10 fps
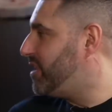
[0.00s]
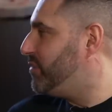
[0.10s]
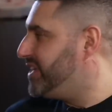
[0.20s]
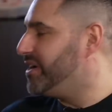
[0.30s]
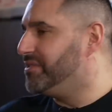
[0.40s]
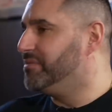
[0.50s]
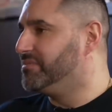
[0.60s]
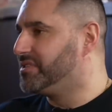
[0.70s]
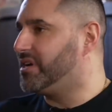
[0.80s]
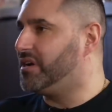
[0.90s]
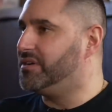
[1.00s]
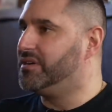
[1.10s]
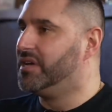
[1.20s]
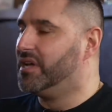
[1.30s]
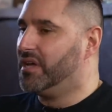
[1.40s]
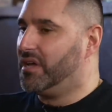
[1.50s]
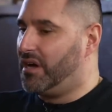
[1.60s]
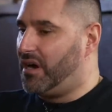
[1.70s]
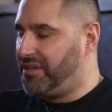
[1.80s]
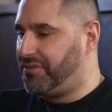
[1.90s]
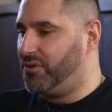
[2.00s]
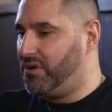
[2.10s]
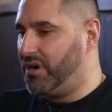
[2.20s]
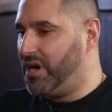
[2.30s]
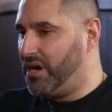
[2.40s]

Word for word: like we know them. So I thought,